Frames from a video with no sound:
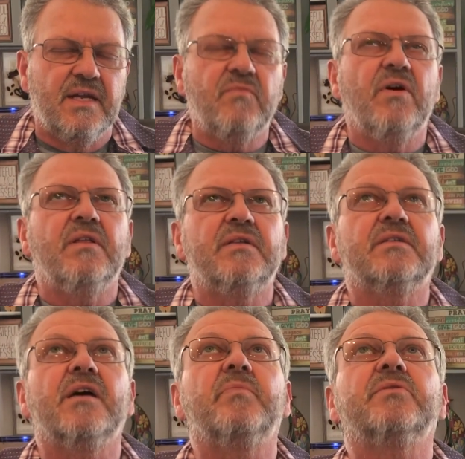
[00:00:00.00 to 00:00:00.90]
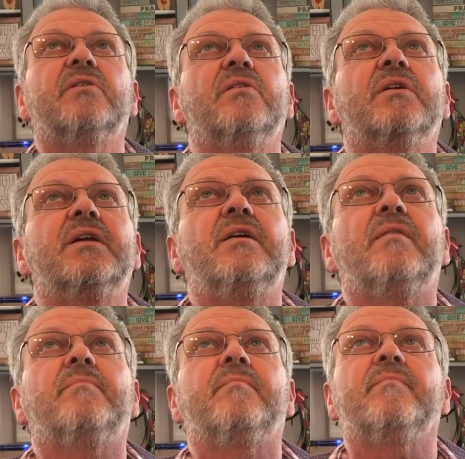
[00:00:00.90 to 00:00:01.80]
And while the disciples are looking
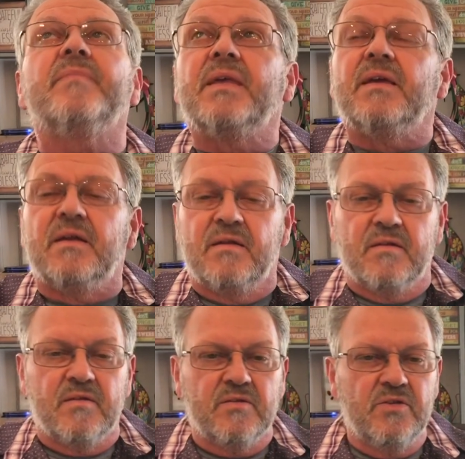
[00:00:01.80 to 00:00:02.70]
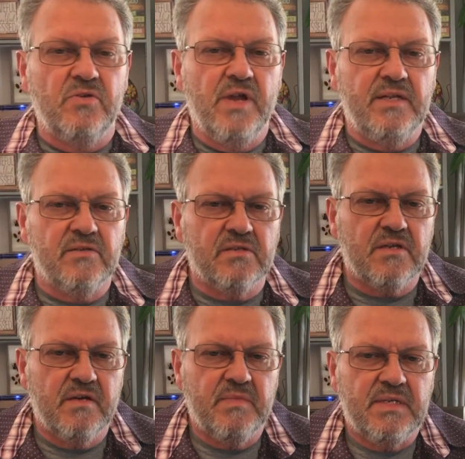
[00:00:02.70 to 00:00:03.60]
up, two angels
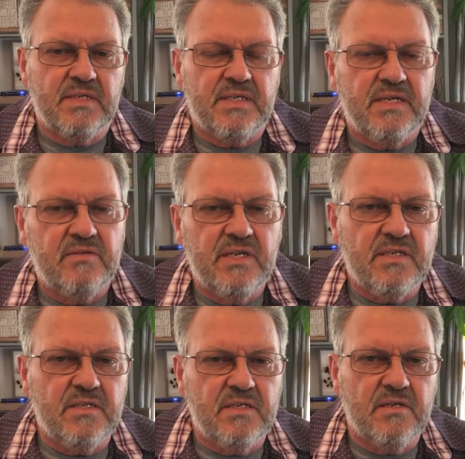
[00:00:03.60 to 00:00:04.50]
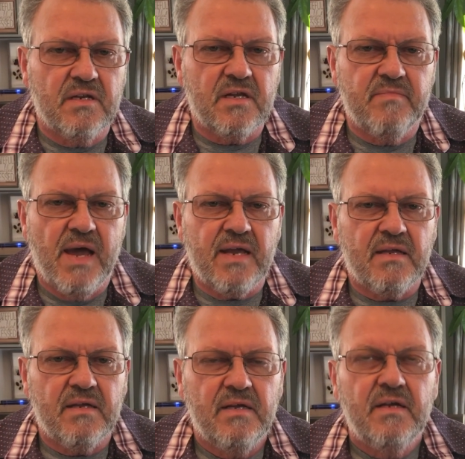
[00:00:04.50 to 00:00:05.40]
come and say, "Jesus is going to come back.
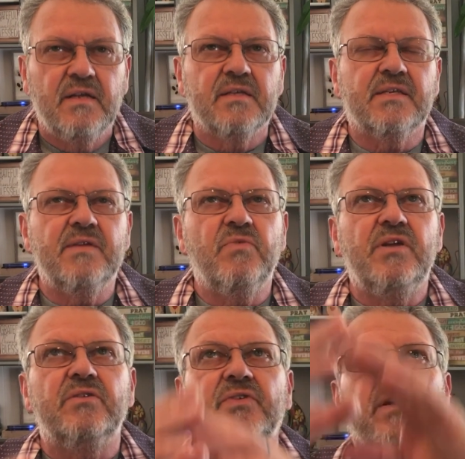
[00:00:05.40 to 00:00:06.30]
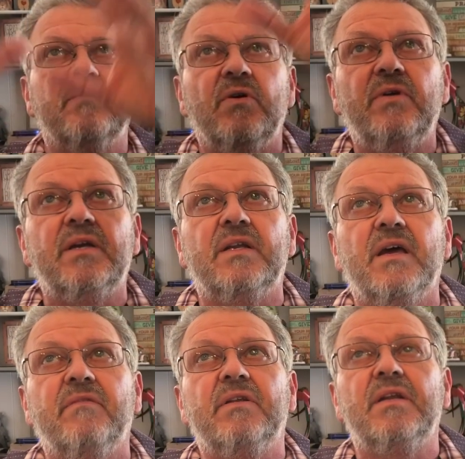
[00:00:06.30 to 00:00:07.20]
The same way you saw him going into
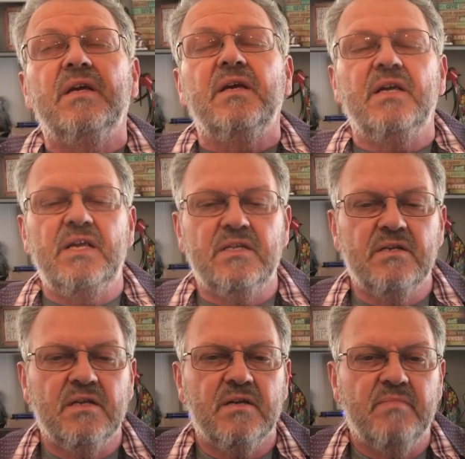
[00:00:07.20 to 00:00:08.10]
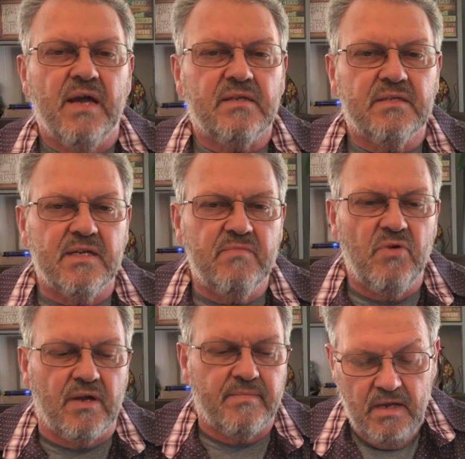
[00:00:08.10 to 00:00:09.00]
heaven, he's going to come back the same
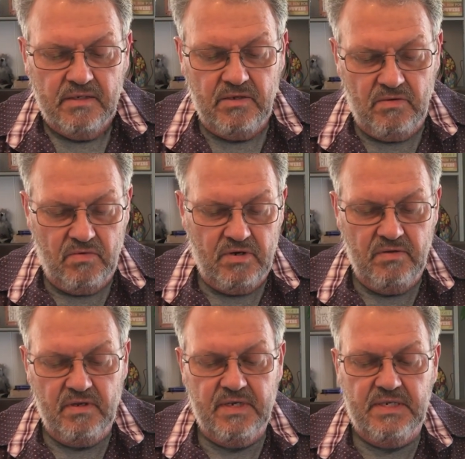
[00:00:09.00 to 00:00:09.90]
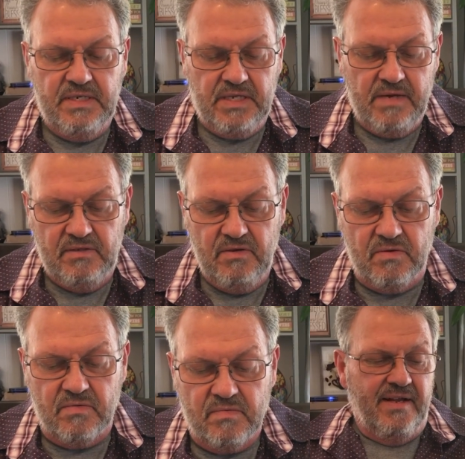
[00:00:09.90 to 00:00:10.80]
way." So what do the disciples do?